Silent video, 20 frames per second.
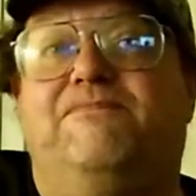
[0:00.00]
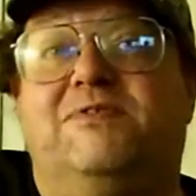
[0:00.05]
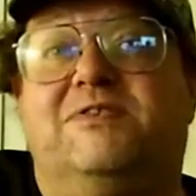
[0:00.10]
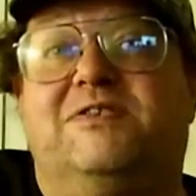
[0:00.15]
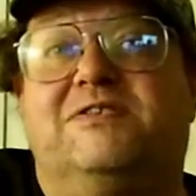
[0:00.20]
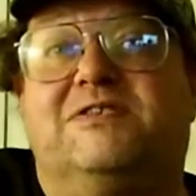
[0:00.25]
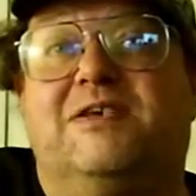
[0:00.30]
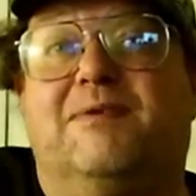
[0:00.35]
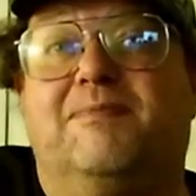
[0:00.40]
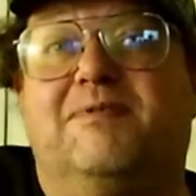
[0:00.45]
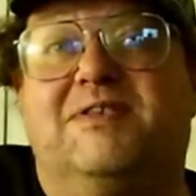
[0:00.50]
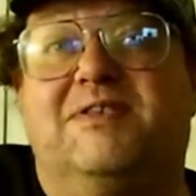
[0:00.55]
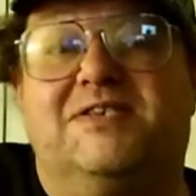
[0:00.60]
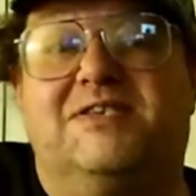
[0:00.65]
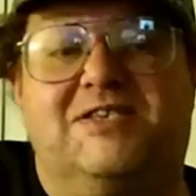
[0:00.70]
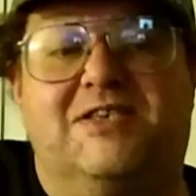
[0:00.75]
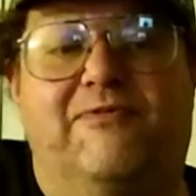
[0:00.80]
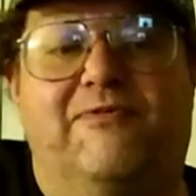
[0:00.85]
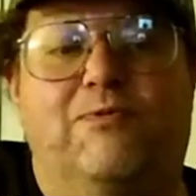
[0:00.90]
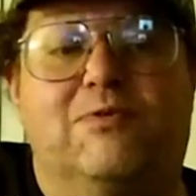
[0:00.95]
some of this
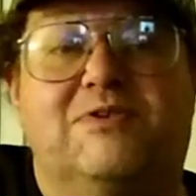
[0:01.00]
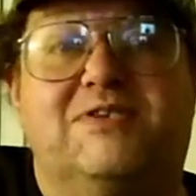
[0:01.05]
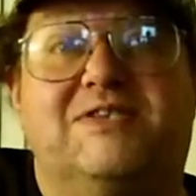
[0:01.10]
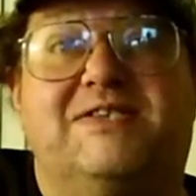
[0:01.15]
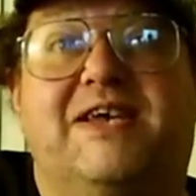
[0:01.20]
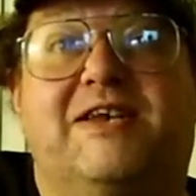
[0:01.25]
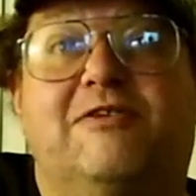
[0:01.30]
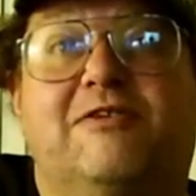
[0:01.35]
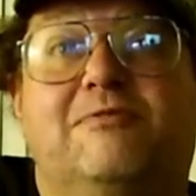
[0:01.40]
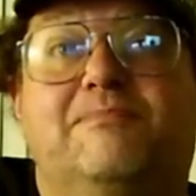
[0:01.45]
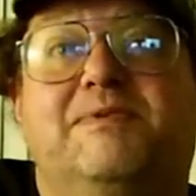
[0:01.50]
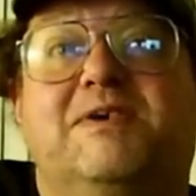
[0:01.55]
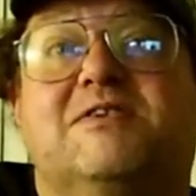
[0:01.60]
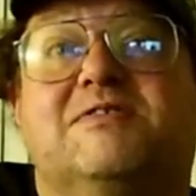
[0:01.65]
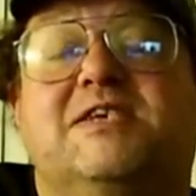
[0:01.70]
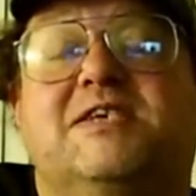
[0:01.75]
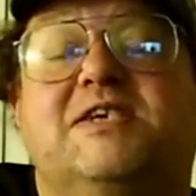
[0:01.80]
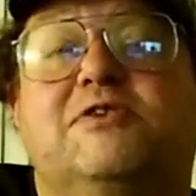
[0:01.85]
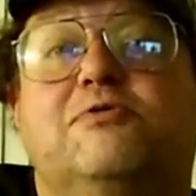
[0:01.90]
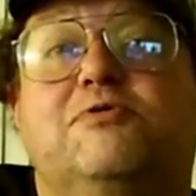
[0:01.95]
stuff will settle because
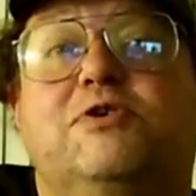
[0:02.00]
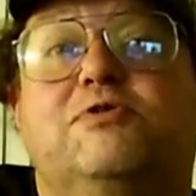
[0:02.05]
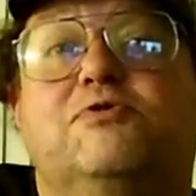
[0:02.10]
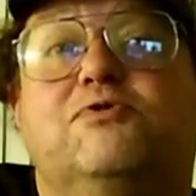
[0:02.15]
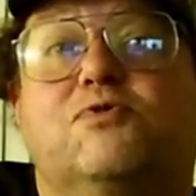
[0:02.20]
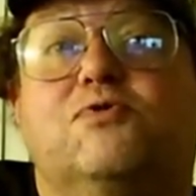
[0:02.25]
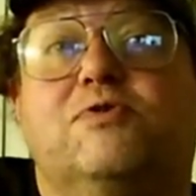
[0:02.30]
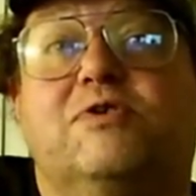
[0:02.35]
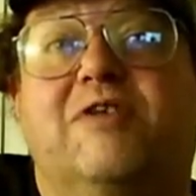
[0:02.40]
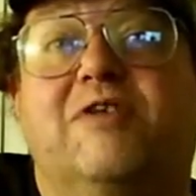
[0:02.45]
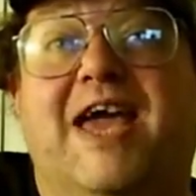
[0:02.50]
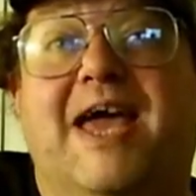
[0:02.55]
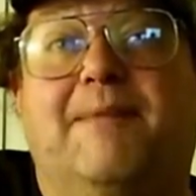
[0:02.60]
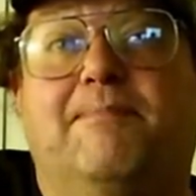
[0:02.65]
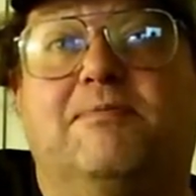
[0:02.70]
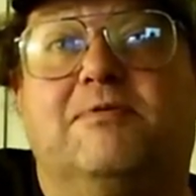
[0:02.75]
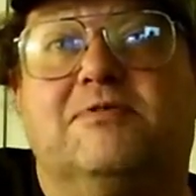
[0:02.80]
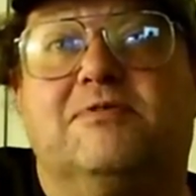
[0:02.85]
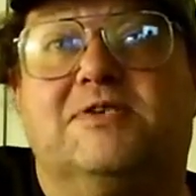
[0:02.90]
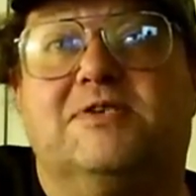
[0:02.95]
they do use real
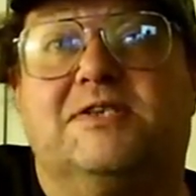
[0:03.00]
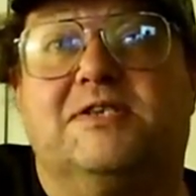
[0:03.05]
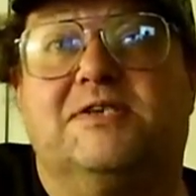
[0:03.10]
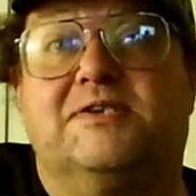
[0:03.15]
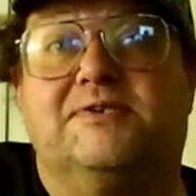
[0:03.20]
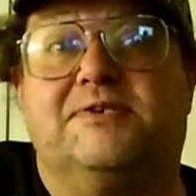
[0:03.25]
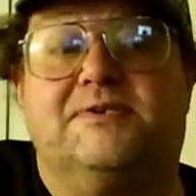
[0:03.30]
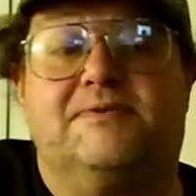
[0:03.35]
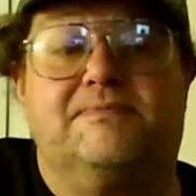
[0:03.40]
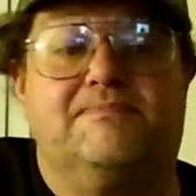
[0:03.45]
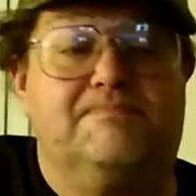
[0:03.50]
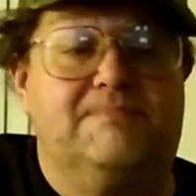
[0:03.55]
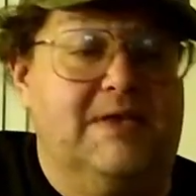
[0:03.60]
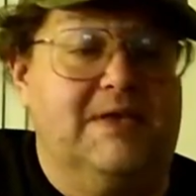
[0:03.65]
apples in this.